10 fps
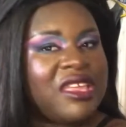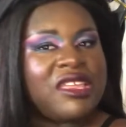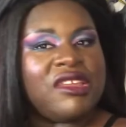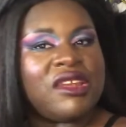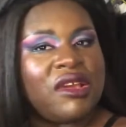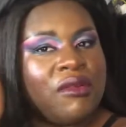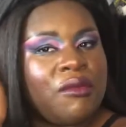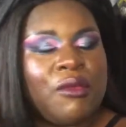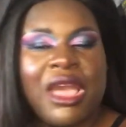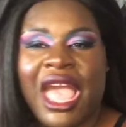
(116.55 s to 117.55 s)
you know.
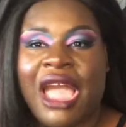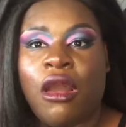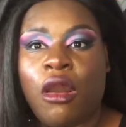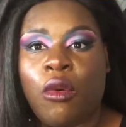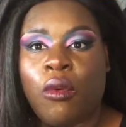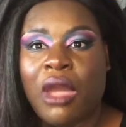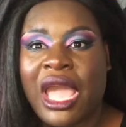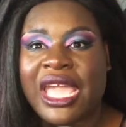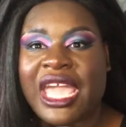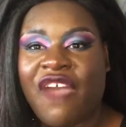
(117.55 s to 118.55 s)
Well, I oh, I
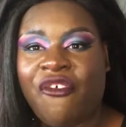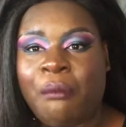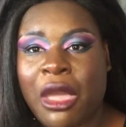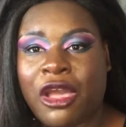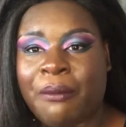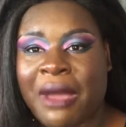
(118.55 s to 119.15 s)
ain't have a makeup.